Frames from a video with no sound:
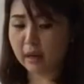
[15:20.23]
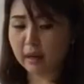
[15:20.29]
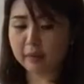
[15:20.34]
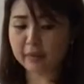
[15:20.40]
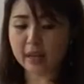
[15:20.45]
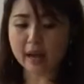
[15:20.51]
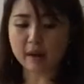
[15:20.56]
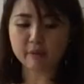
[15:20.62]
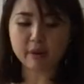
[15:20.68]

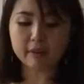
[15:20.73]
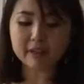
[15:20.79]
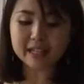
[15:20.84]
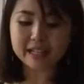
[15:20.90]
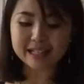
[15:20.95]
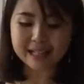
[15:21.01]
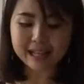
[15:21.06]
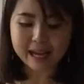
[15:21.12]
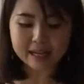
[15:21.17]
they are
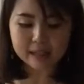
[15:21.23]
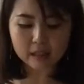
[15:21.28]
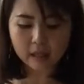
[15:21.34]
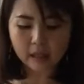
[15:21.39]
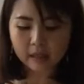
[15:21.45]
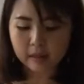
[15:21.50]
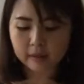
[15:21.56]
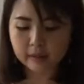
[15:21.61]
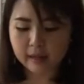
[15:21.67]
very light.
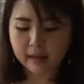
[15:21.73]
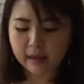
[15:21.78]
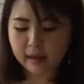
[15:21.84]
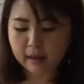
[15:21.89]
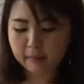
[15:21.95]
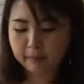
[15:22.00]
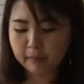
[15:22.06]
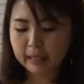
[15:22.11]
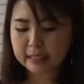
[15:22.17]

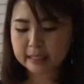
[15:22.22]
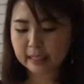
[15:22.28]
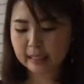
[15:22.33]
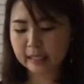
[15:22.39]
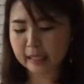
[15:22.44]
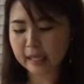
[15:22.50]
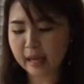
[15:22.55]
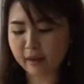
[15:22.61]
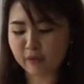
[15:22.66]
They
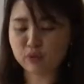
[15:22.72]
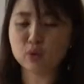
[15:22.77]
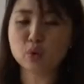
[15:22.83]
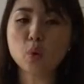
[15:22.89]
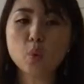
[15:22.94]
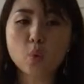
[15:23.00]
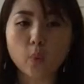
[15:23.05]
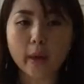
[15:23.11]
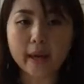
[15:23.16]
basically have
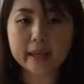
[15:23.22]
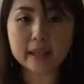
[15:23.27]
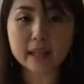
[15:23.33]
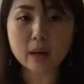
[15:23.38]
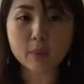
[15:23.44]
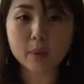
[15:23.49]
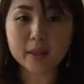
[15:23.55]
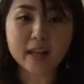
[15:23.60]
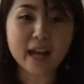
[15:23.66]
no weight
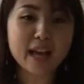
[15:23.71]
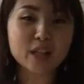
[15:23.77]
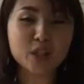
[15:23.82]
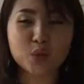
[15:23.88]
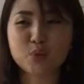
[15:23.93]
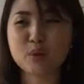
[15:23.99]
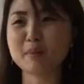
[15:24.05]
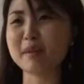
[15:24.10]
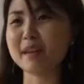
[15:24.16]
when the ice
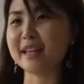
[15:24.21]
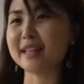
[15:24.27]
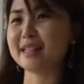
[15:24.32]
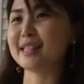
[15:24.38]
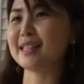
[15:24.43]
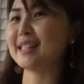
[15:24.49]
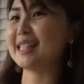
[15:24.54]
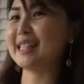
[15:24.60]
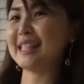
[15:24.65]
cream
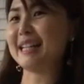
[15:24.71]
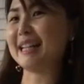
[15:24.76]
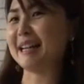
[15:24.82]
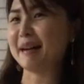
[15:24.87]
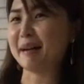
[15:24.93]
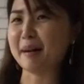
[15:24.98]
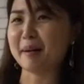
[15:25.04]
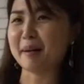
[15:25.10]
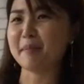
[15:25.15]
is
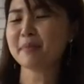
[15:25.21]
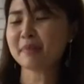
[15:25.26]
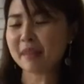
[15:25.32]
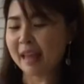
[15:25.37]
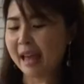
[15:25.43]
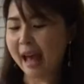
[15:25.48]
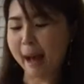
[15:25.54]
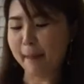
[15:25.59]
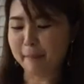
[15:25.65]

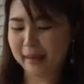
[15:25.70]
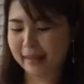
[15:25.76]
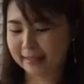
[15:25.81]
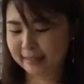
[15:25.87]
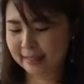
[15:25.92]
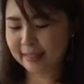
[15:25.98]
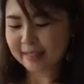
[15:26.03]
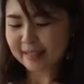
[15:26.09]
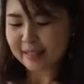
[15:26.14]

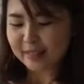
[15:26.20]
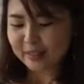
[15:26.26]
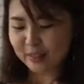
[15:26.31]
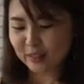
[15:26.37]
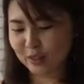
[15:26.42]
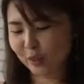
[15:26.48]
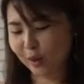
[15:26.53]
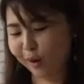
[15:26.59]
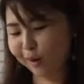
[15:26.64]
habis.
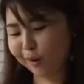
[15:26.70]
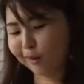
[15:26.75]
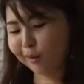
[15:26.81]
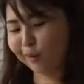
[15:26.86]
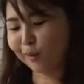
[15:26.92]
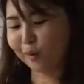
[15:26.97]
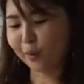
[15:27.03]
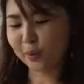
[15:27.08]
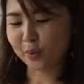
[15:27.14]

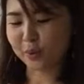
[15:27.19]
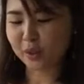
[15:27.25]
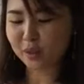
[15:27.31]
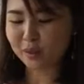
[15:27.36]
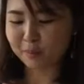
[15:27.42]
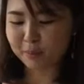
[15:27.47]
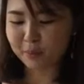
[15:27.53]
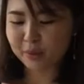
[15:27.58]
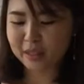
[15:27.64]
So you
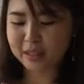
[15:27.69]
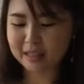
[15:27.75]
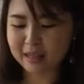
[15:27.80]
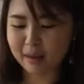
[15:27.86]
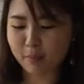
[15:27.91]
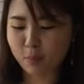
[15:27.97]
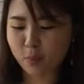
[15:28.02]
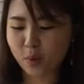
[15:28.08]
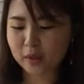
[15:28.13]
need to put in
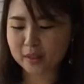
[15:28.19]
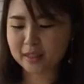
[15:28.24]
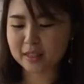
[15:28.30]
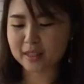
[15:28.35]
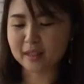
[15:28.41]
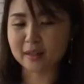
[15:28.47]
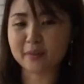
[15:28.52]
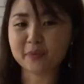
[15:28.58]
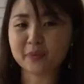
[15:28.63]
some
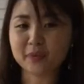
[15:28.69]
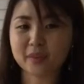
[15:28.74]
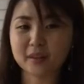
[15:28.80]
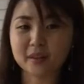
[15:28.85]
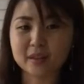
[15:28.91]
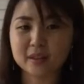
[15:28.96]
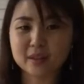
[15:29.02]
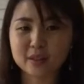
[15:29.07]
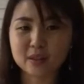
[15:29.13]
water.
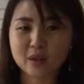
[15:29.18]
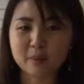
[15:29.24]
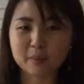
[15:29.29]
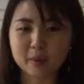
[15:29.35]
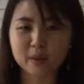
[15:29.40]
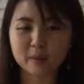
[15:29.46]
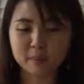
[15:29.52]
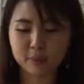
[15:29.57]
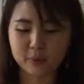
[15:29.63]
So I'm
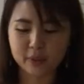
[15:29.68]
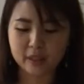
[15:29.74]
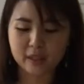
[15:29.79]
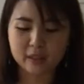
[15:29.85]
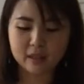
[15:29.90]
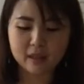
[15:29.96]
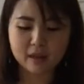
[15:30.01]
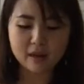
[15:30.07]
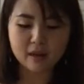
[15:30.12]
gonna put it
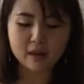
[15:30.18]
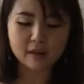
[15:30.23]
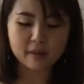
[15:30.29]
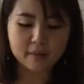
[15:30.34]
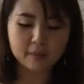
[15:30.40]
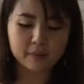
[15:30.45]
here,